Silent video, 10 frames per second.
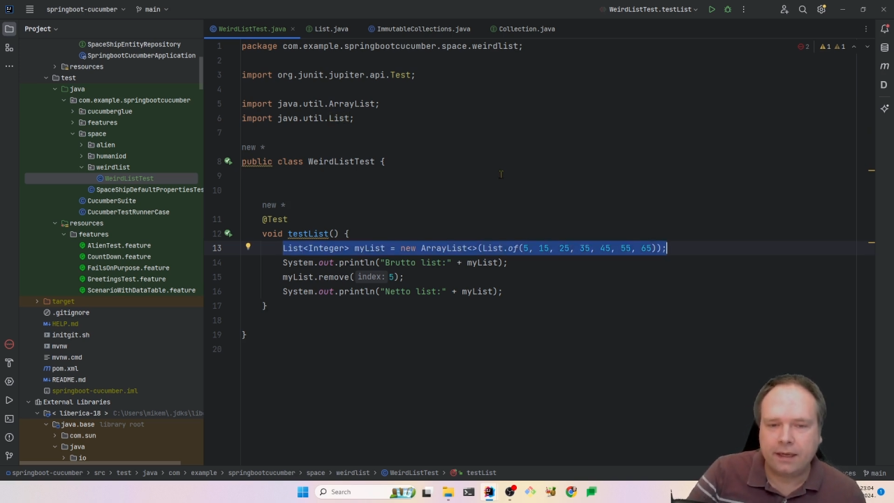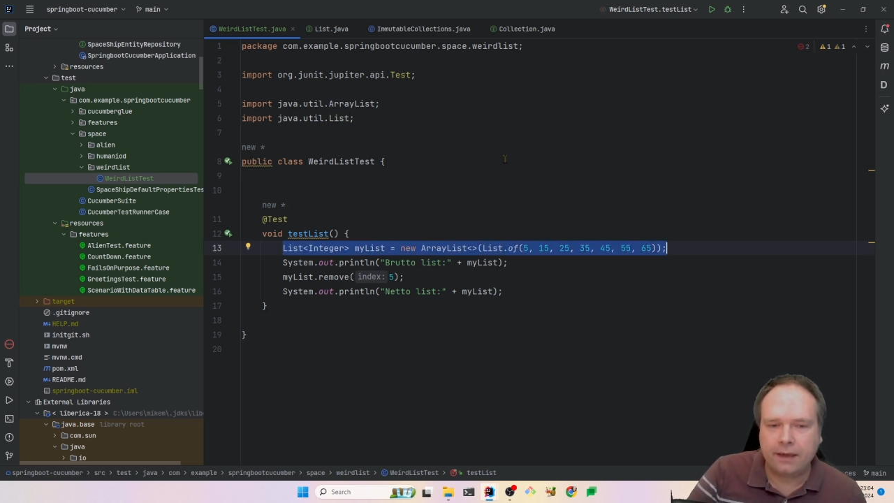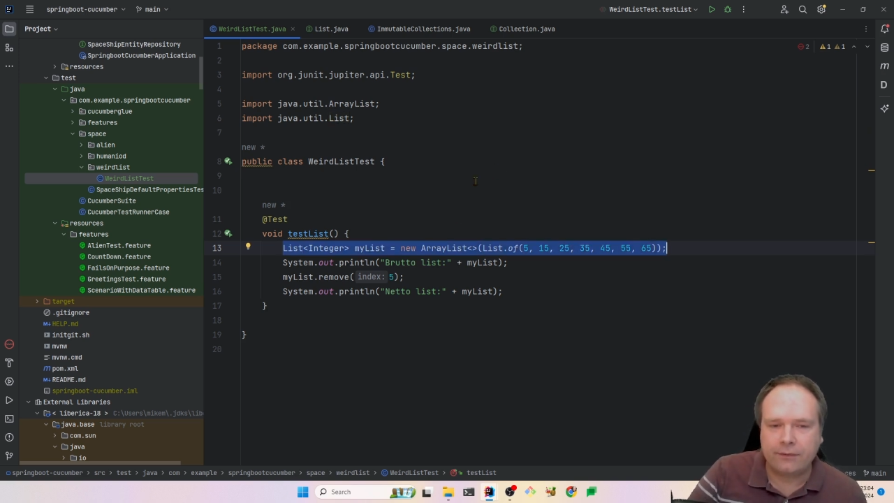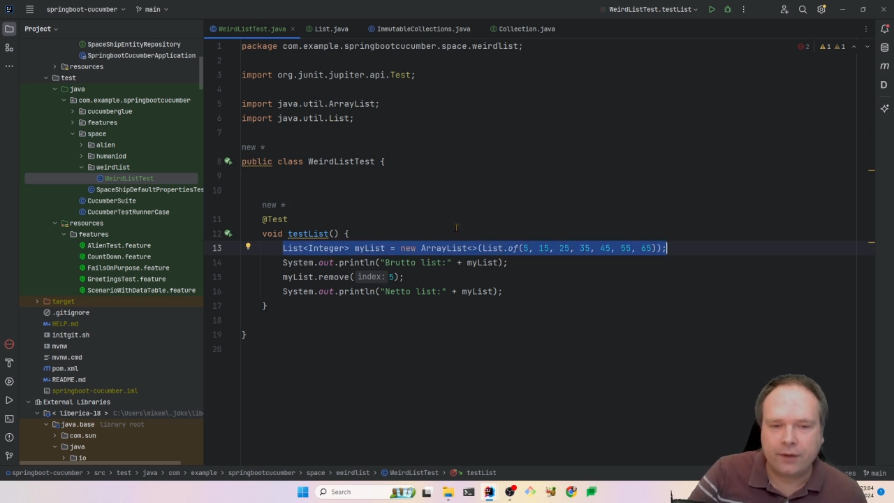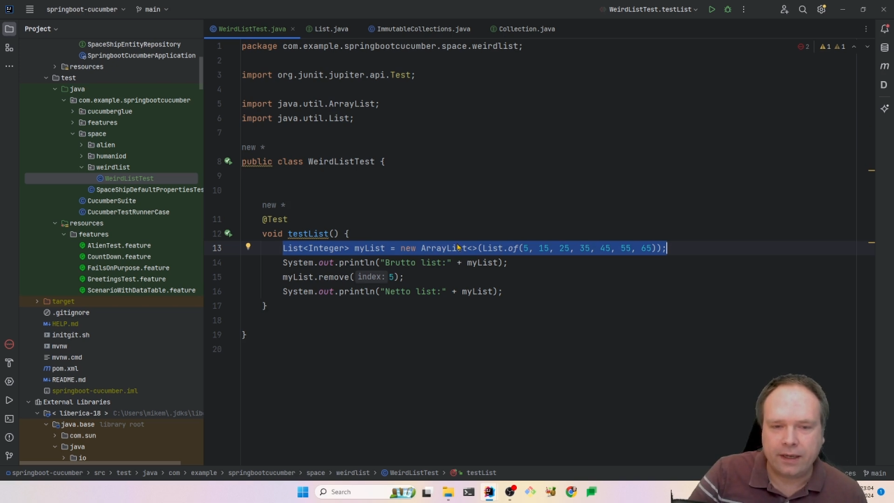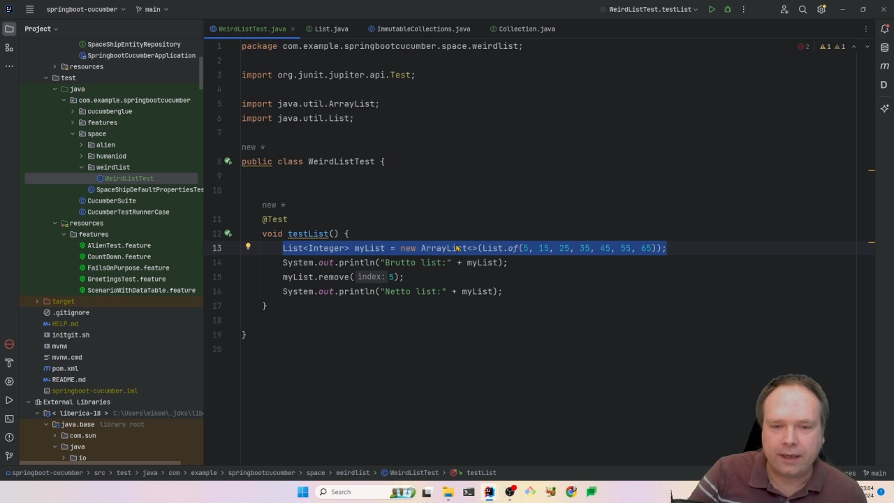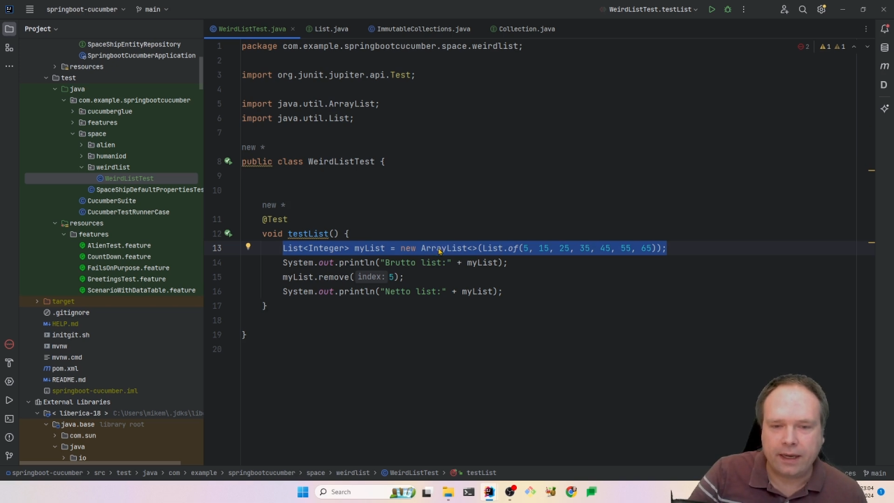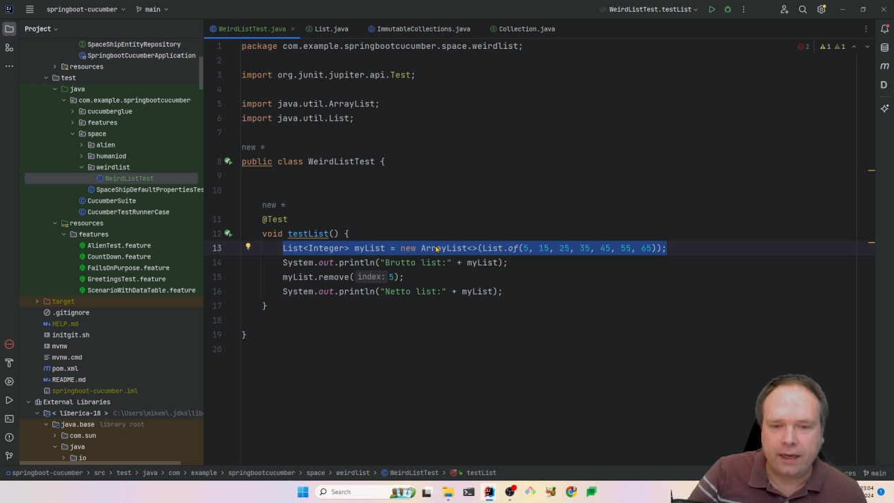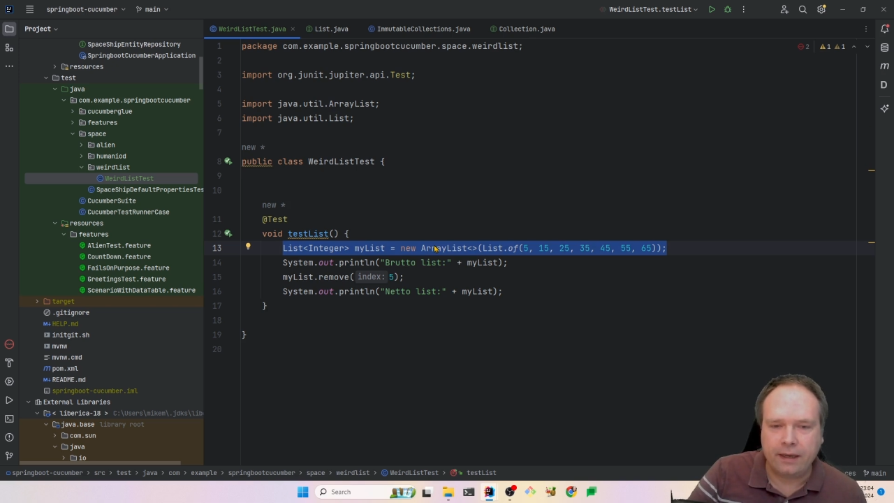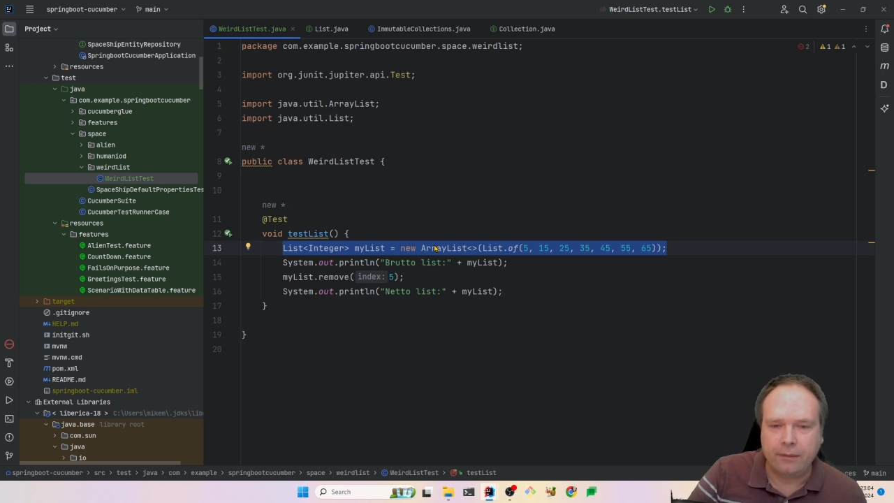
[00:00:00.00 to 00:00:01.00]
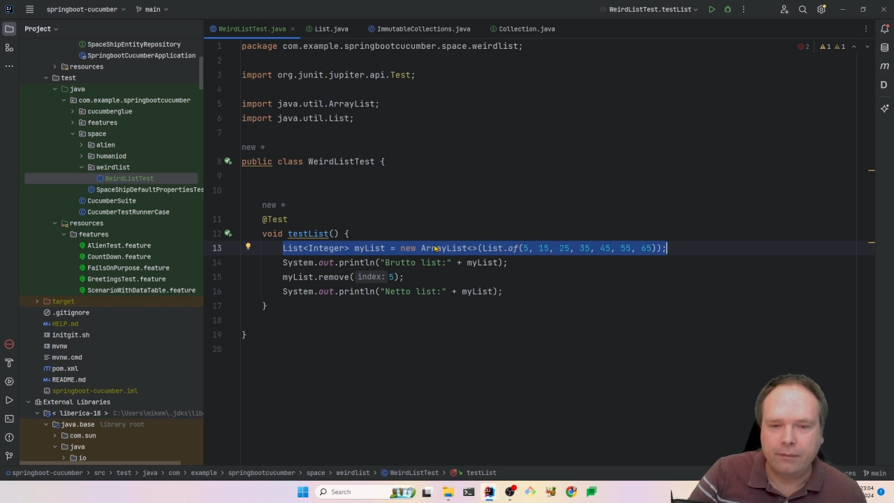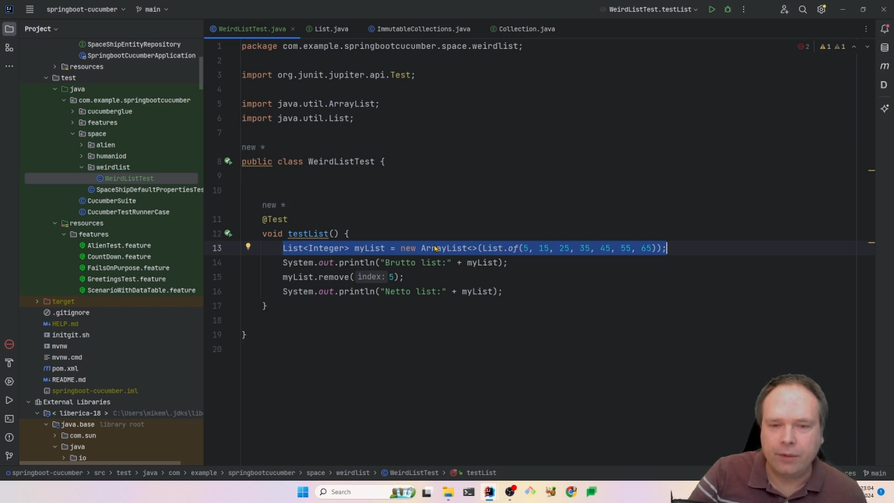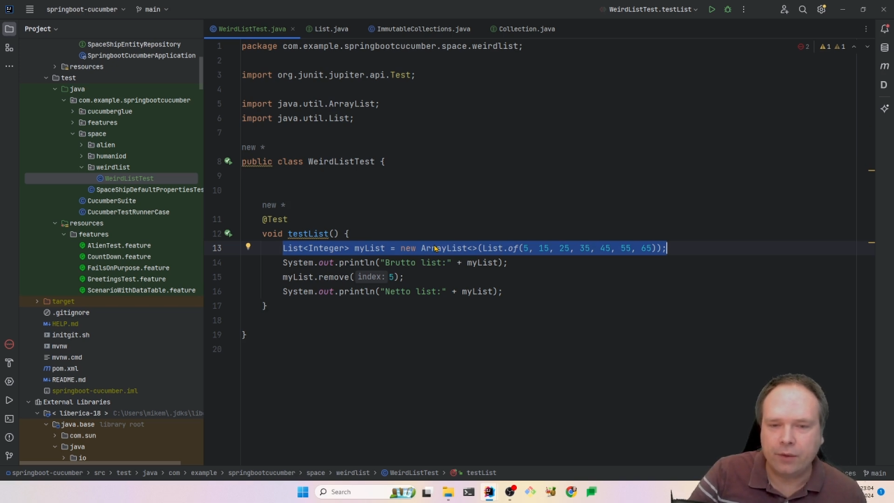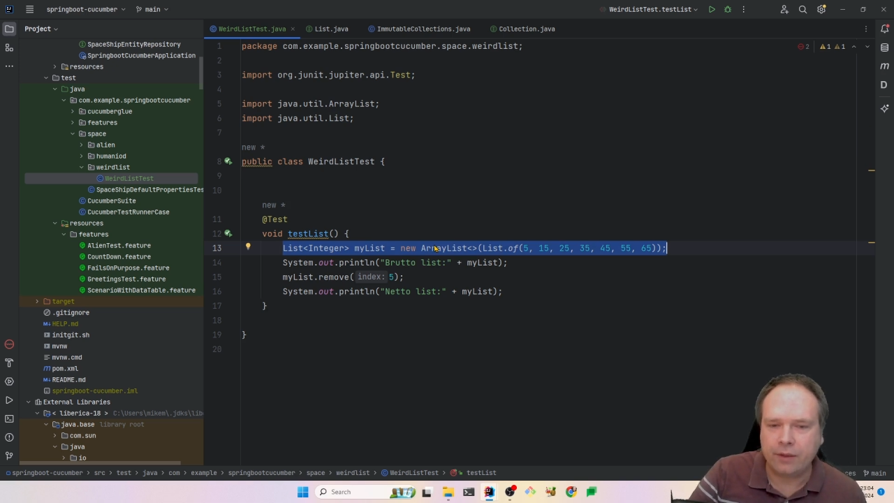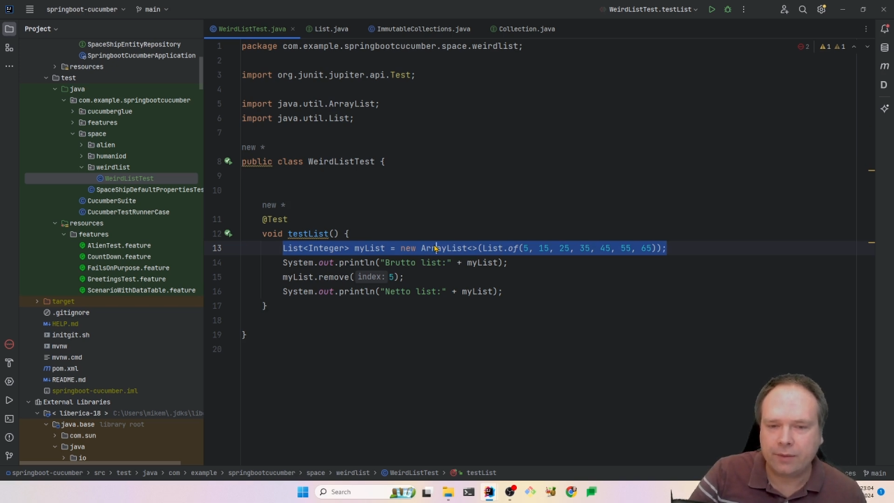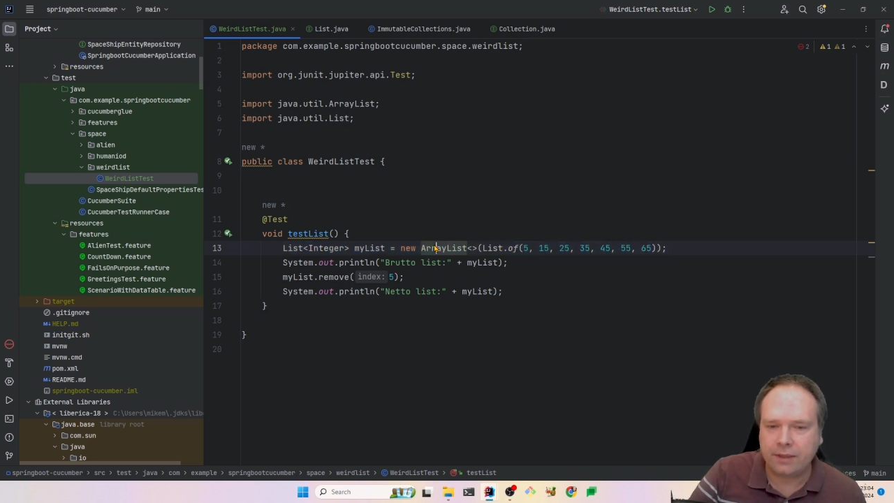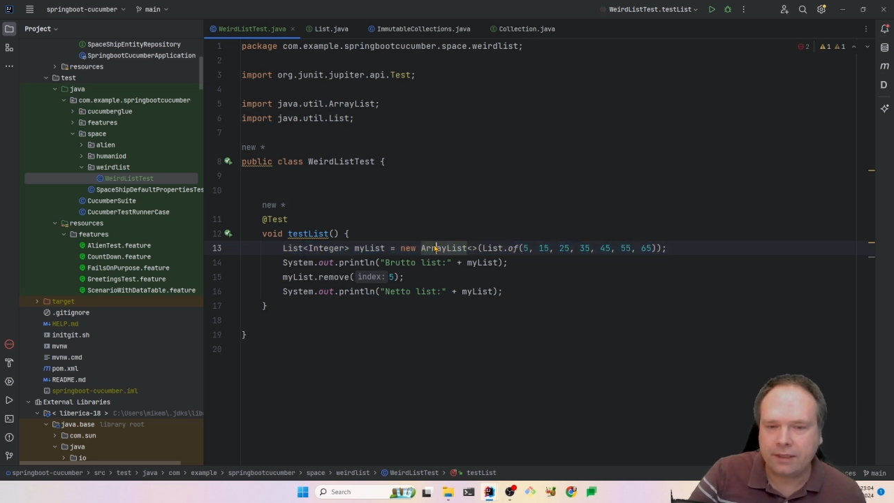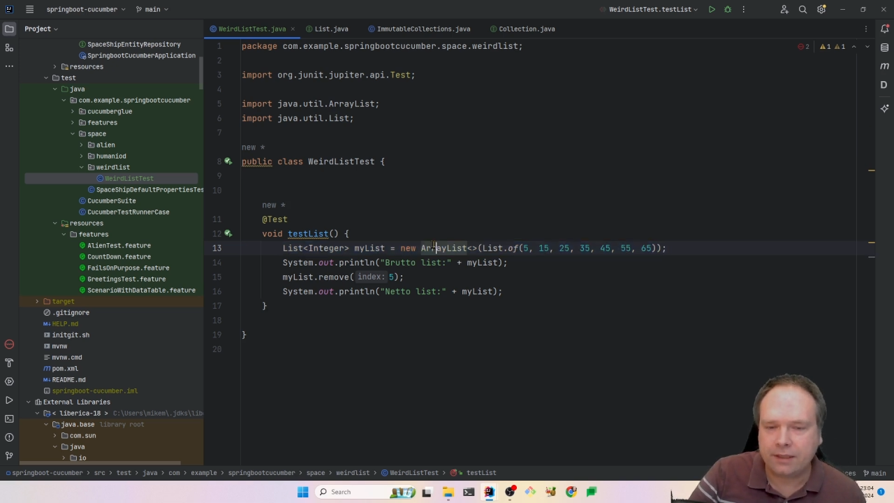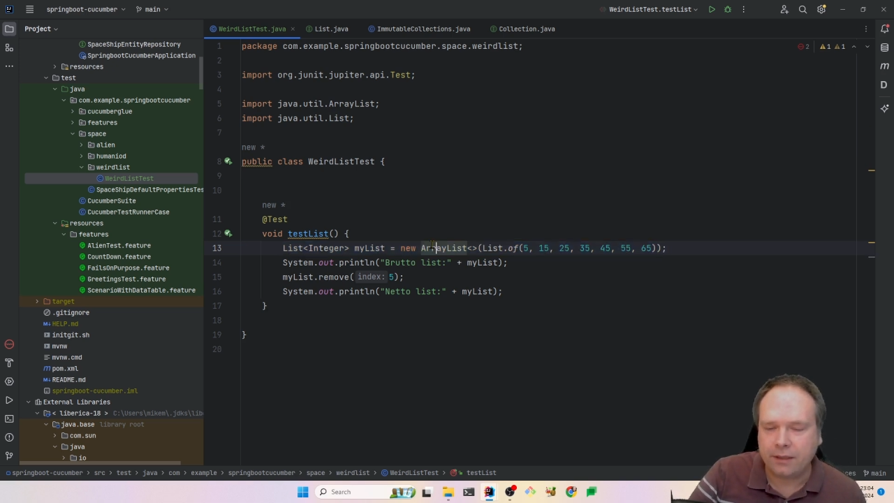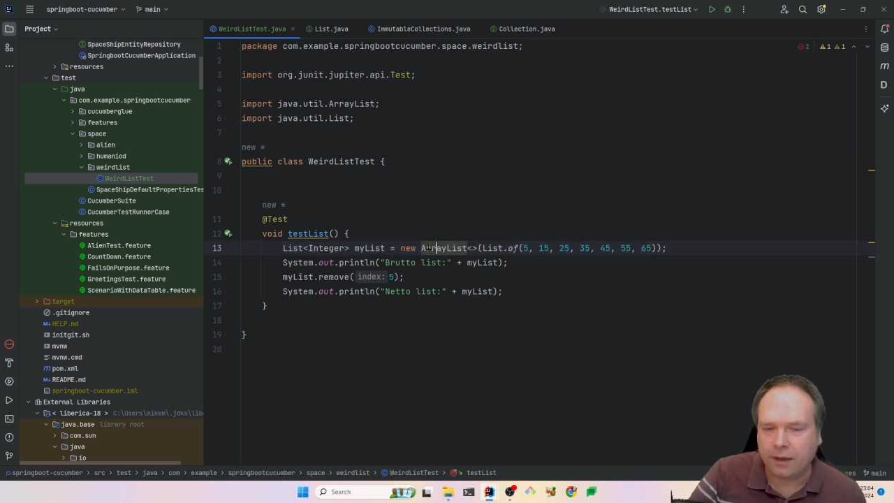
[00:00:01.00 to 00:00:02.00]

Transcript: I have created a mutable list,